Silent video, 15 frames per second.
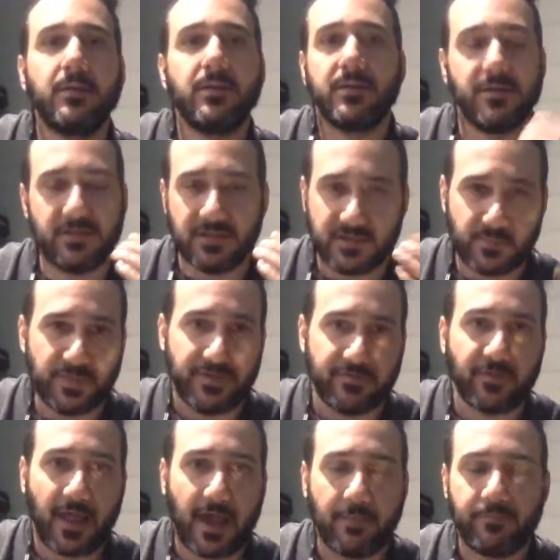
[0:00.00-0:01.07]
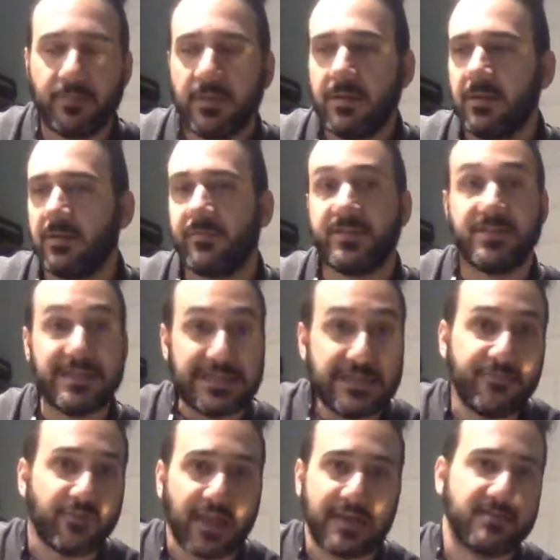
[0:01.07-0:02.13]
it's B flat. If it's E
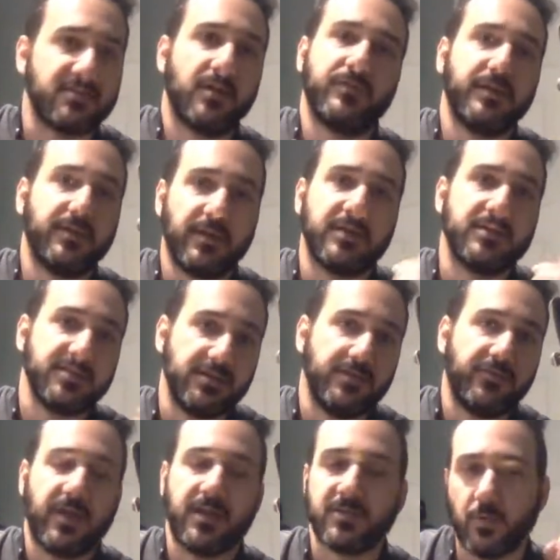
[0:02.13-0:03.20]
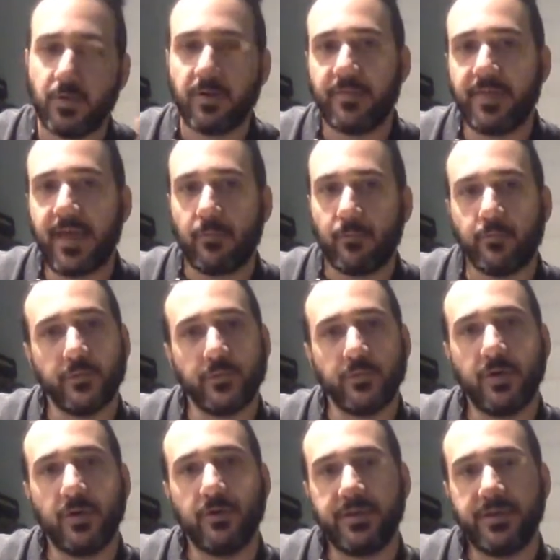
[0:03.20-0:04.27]
flat 7, then it's E flat. So whatever that root
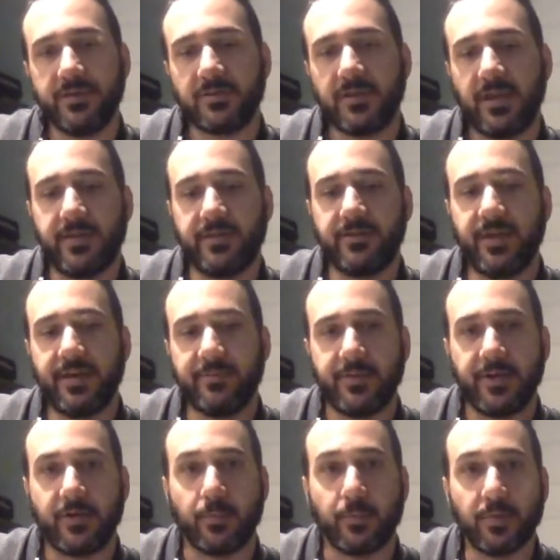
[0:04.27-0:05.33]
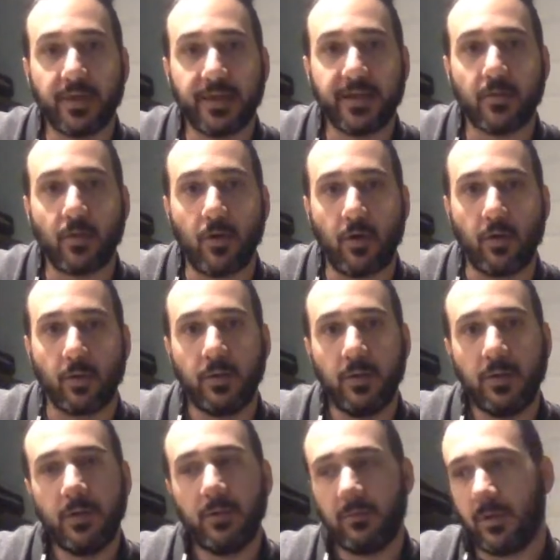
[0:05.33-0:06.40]
note is, and be able to play along
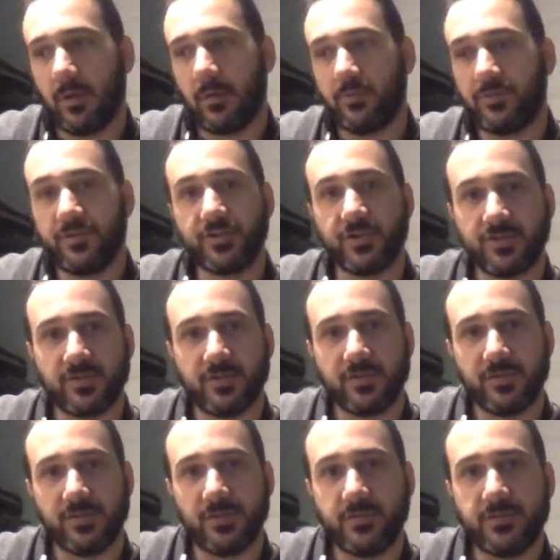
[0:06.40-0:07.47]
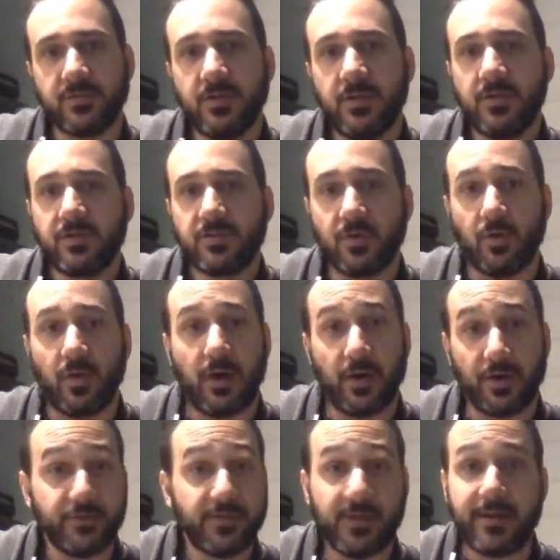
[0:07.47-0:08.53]
with just those notes. So I'm
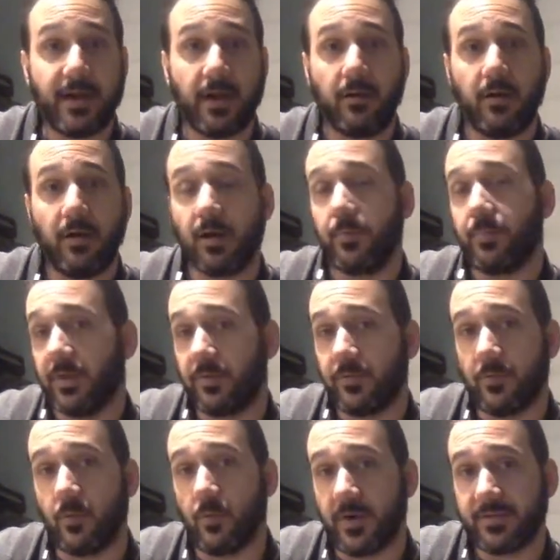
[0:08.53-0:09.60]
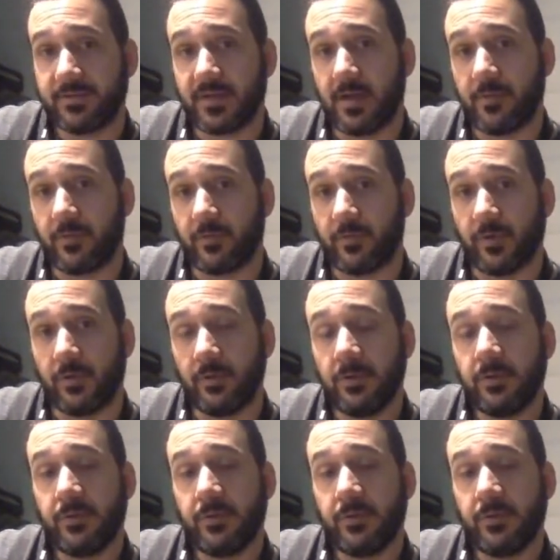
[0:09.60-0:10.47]
going to do that now. I'm going to play through it one time through.